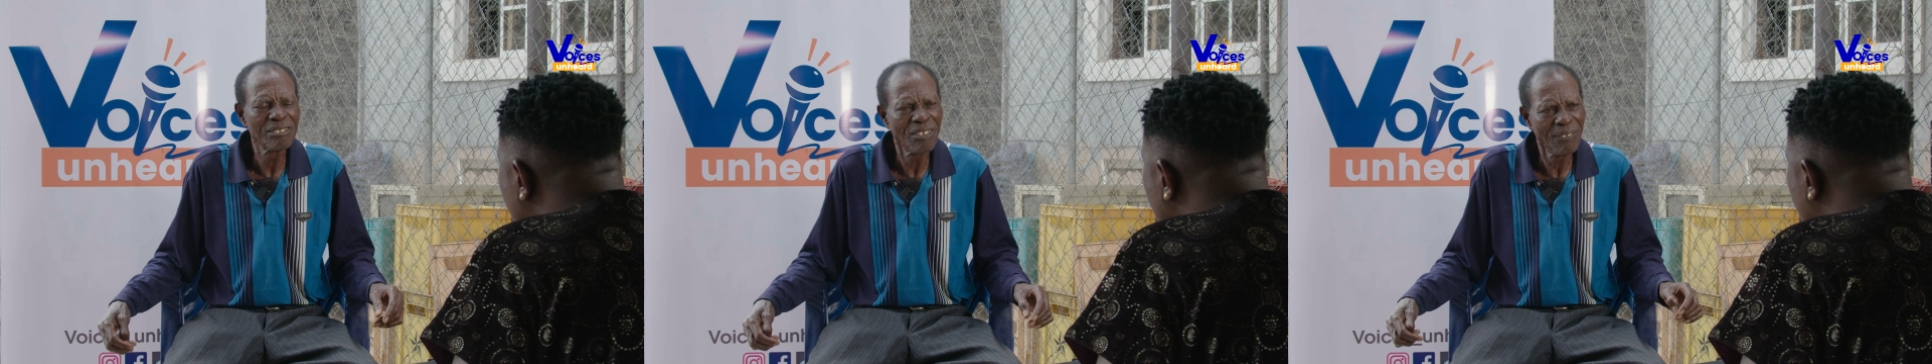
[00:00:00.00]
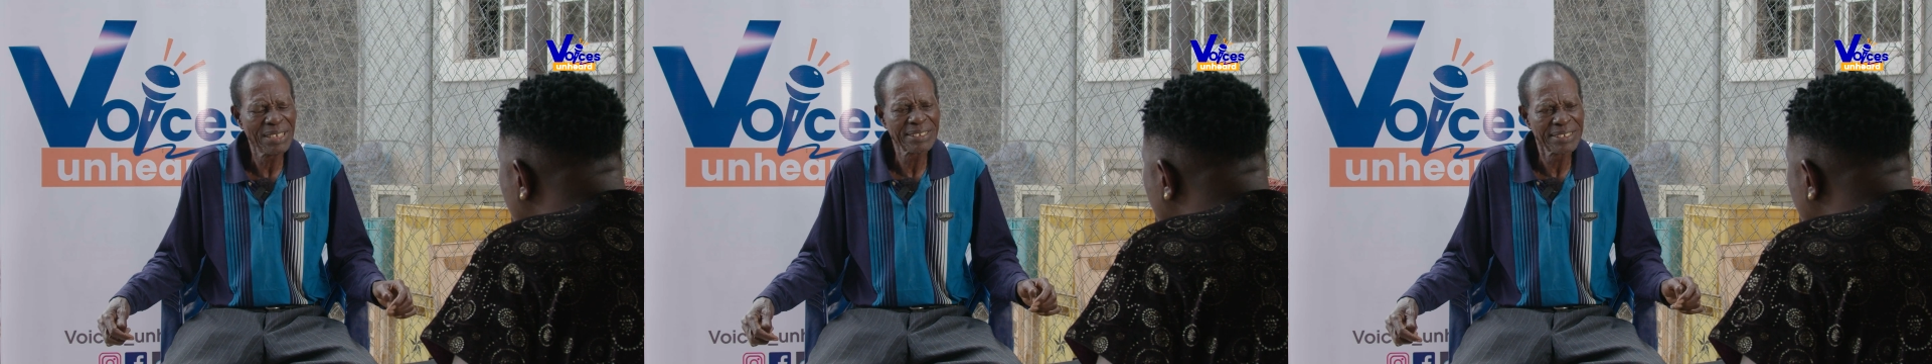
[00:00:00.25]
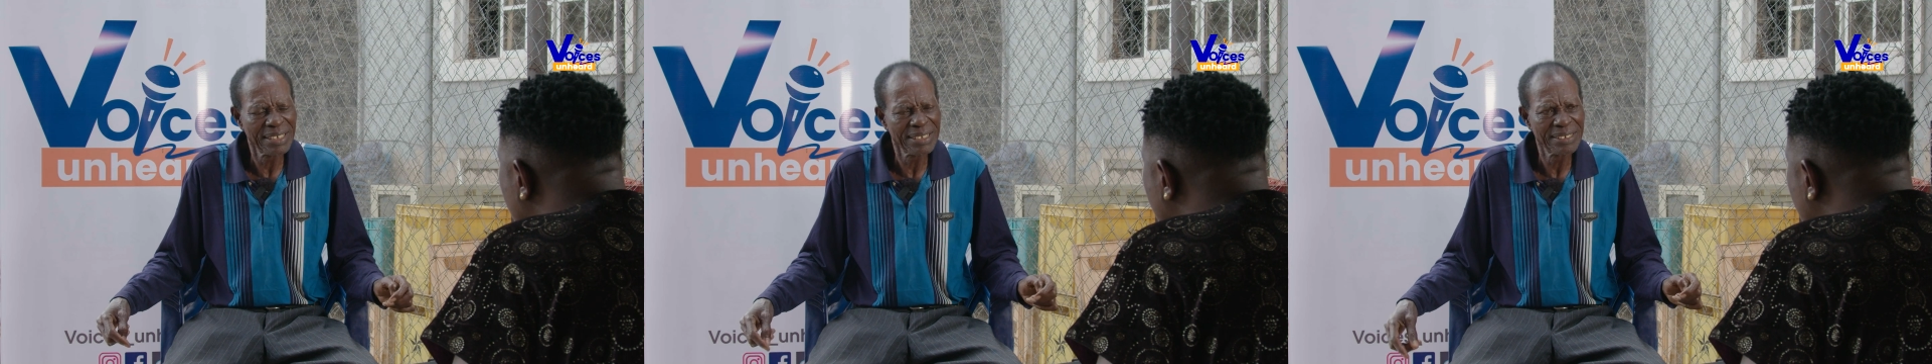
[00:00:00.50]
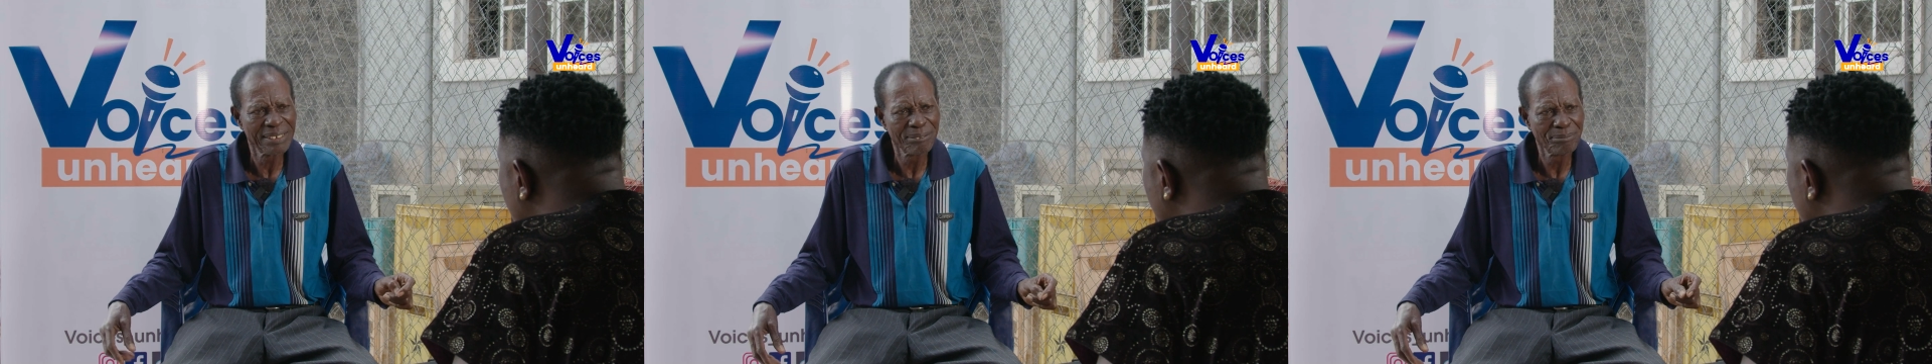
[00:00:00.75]
Gowan
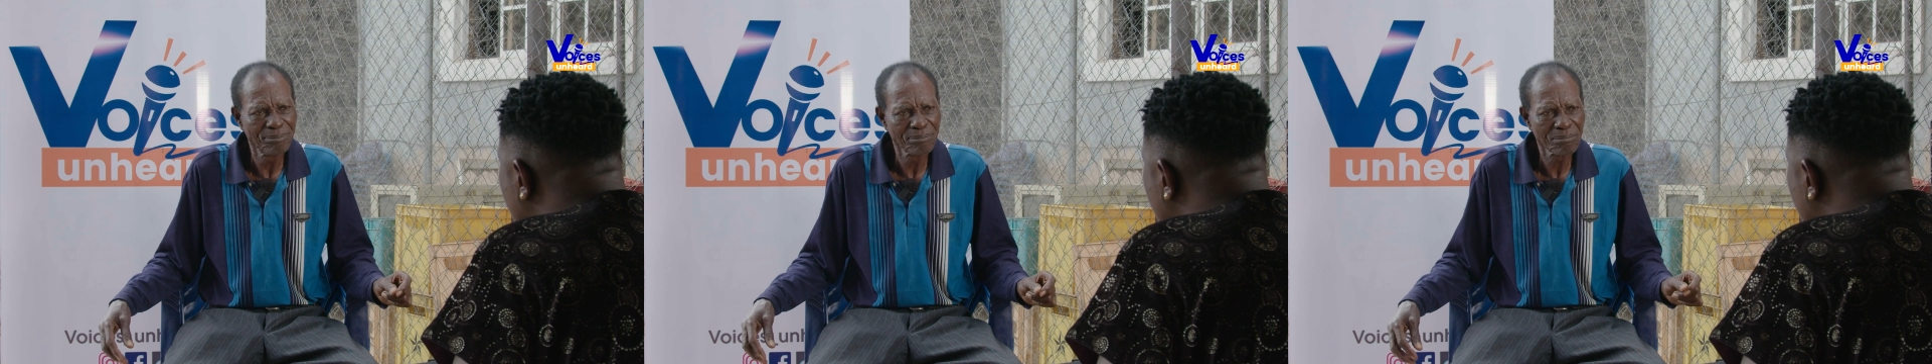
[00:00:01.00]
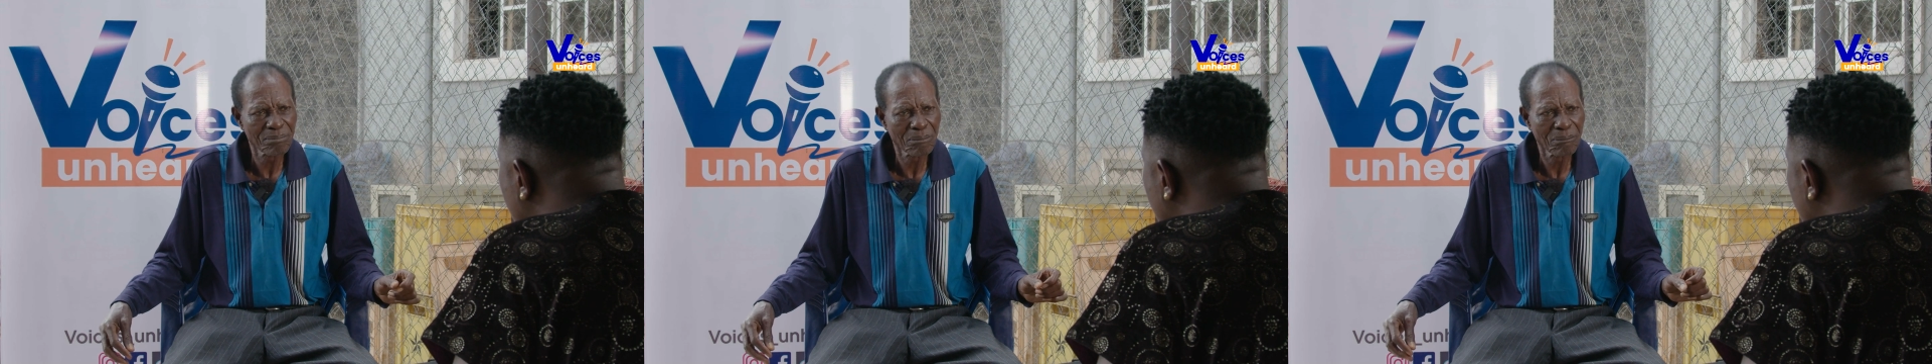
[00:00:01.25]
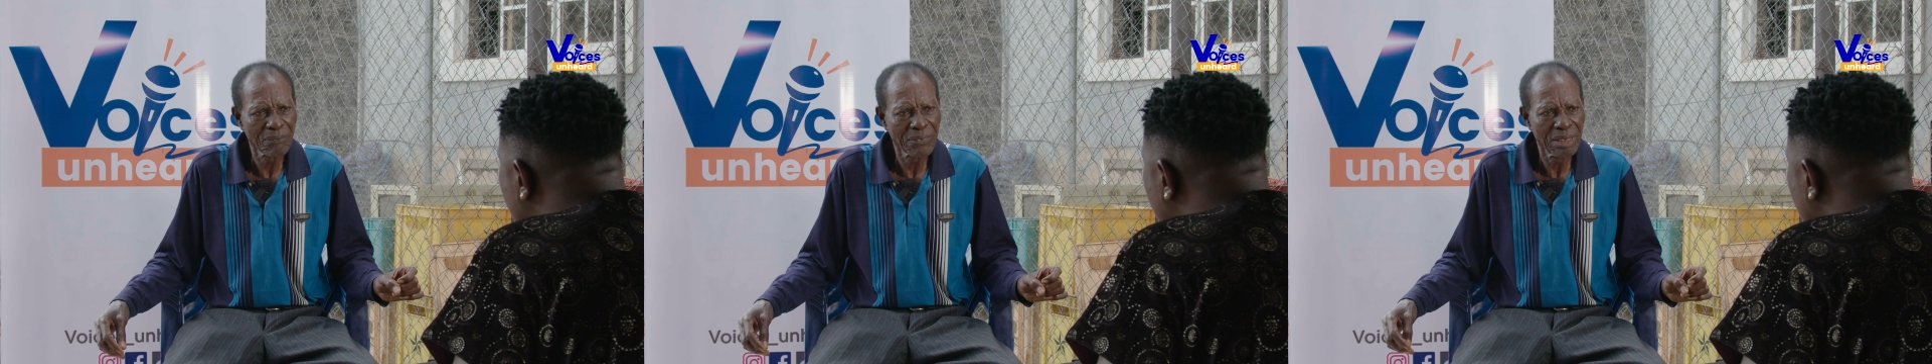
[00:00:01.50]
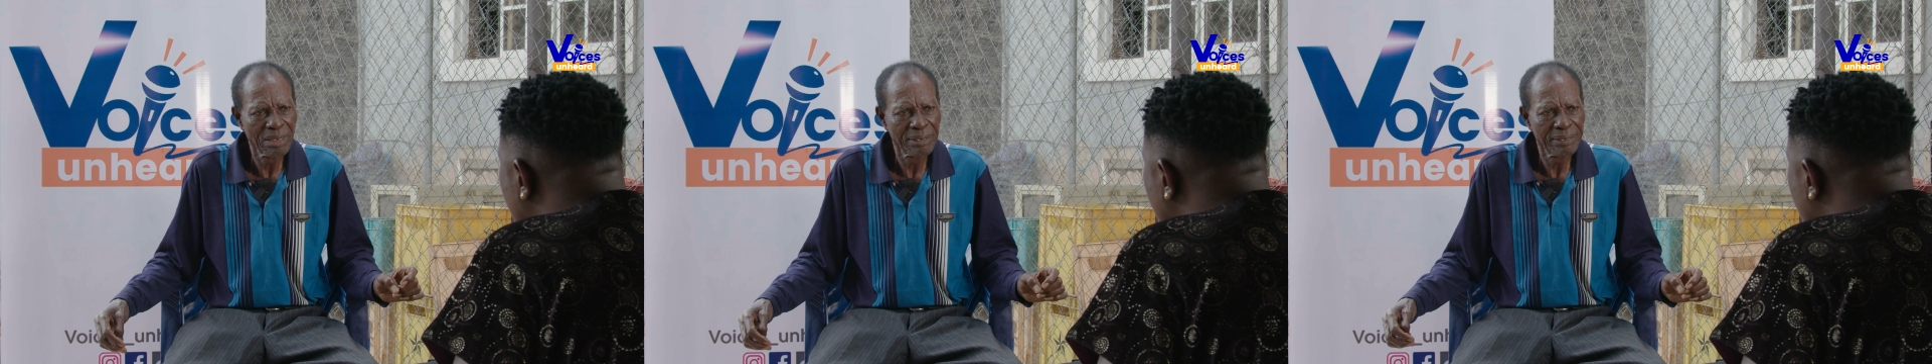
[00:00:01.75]
said,
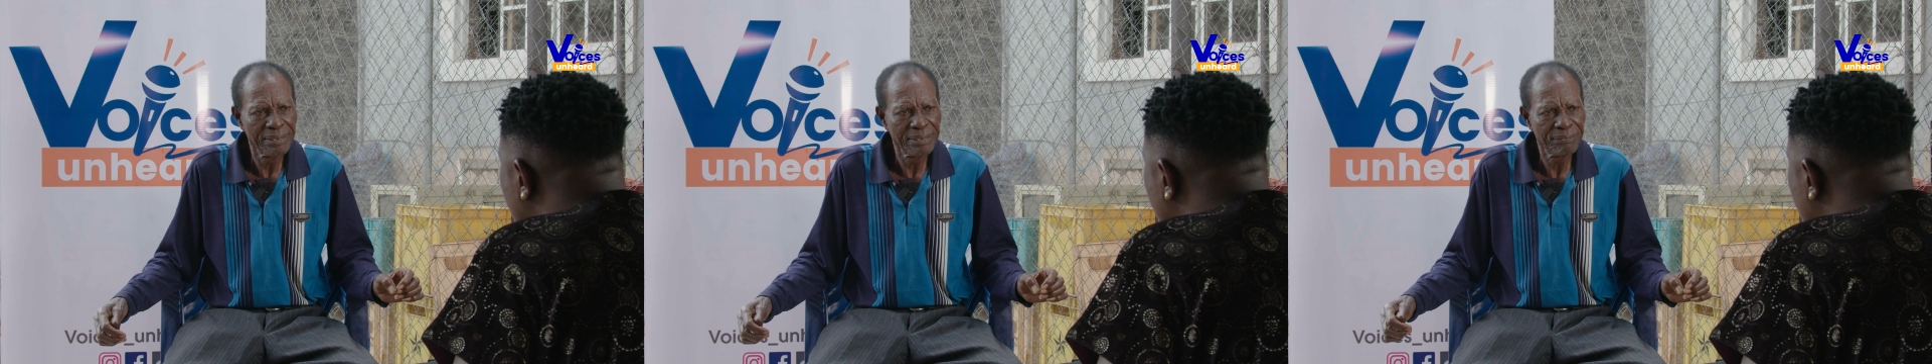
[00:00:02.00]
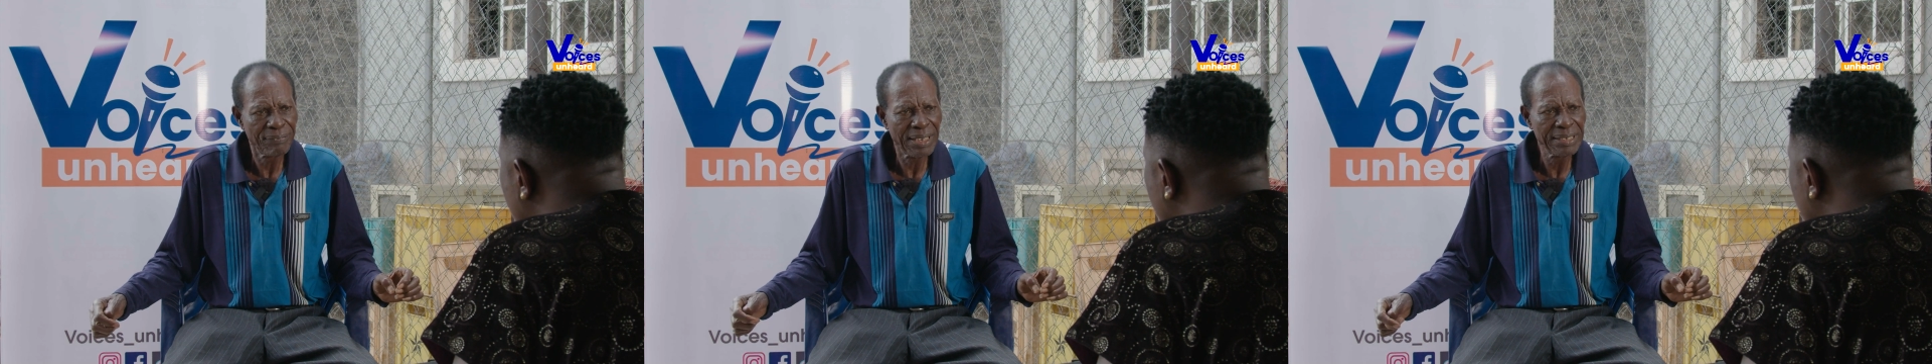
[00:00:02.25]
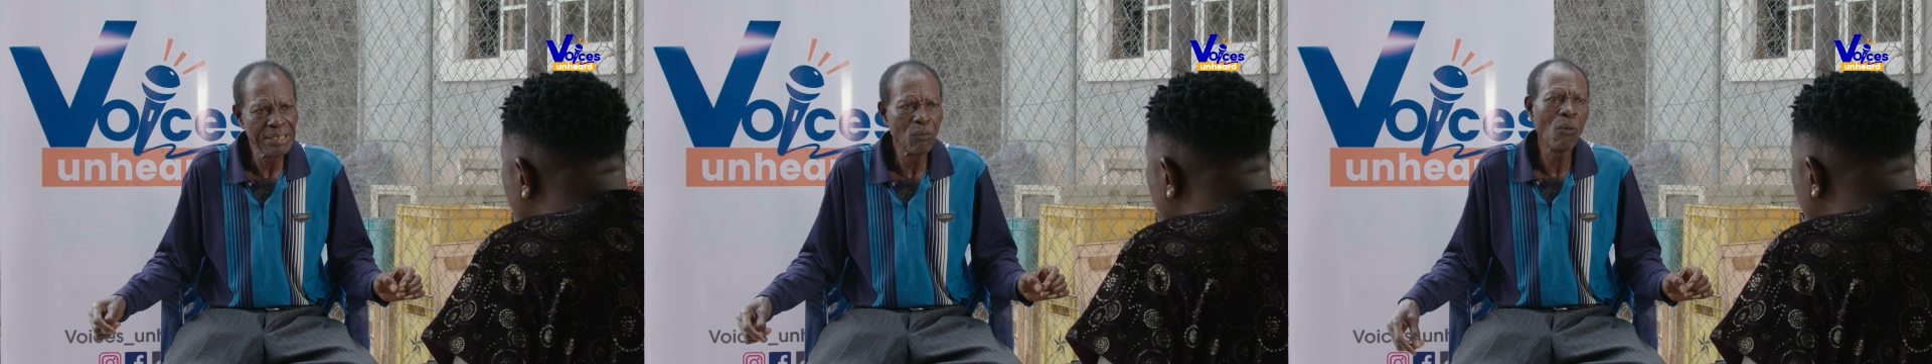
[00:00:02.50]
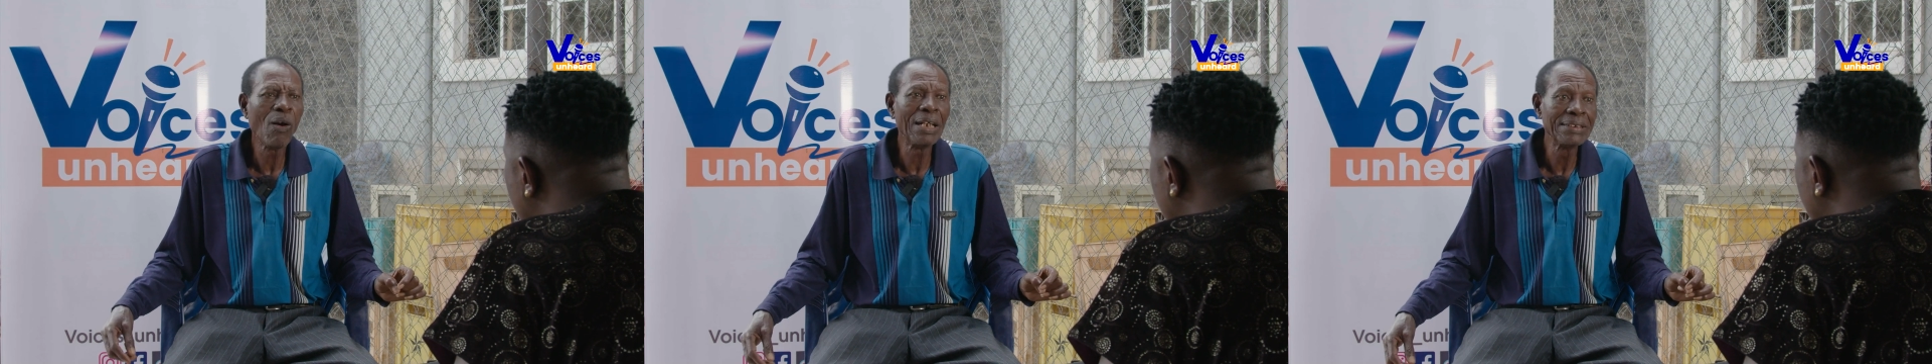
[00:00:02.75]
in fact, the
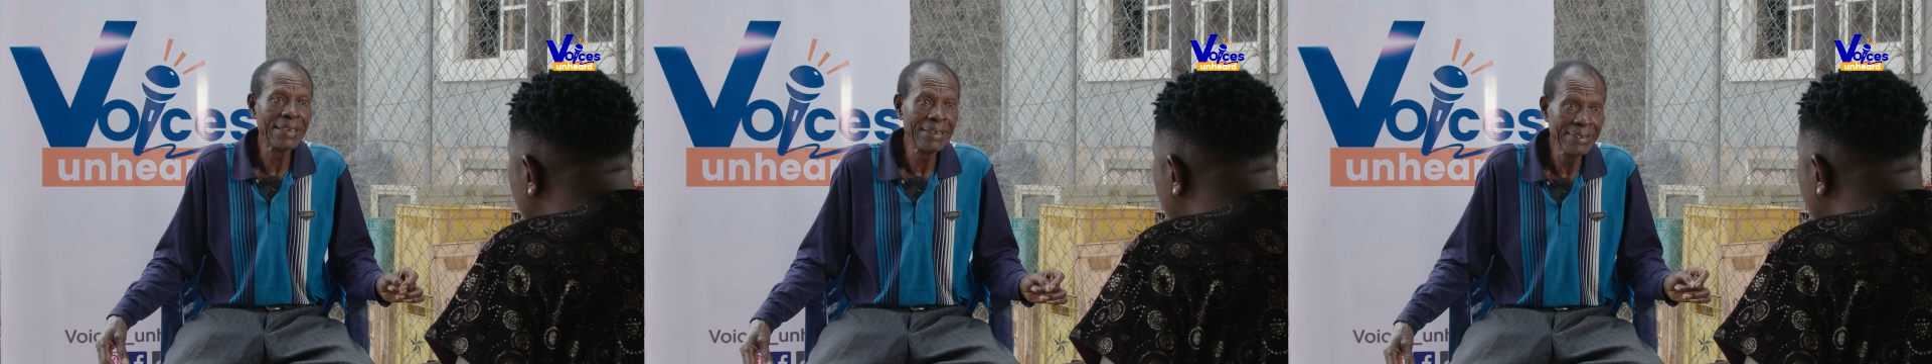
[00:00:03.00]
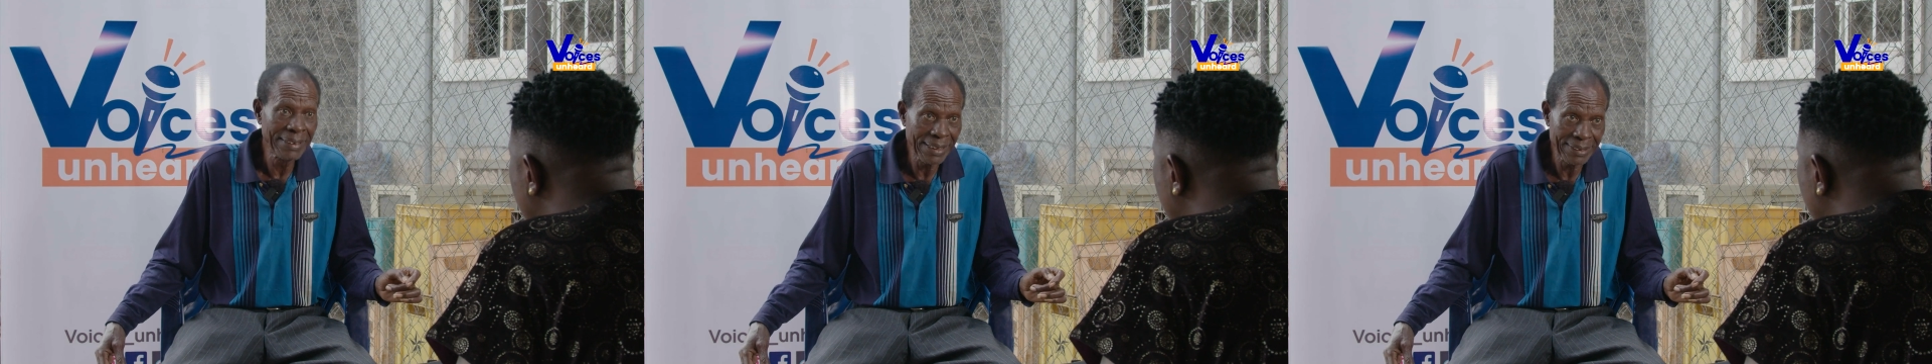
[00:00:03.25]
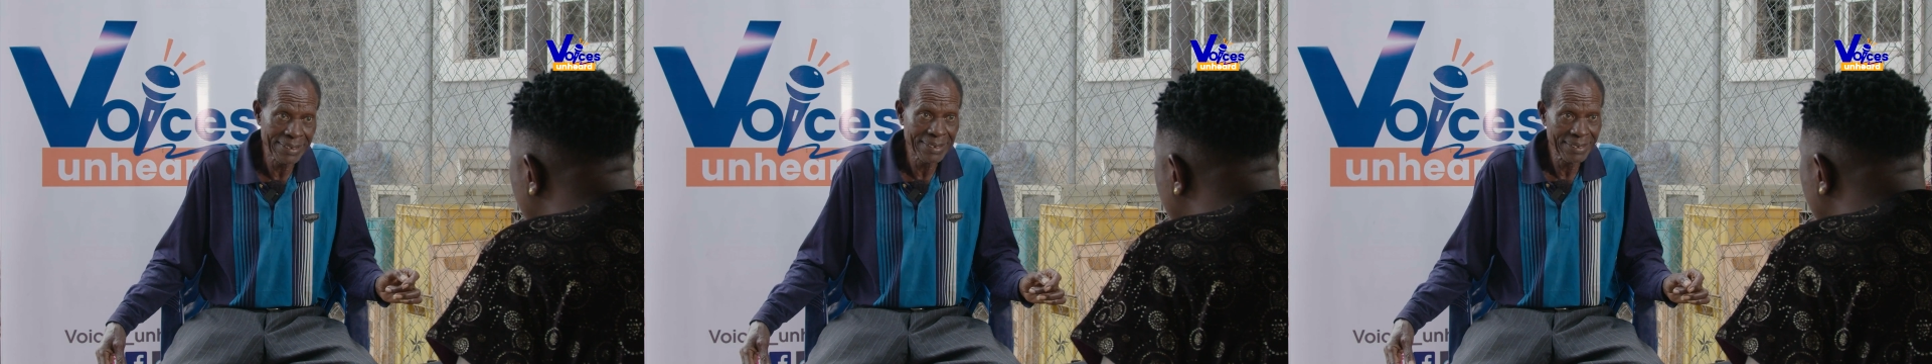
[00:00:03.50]
war has ended.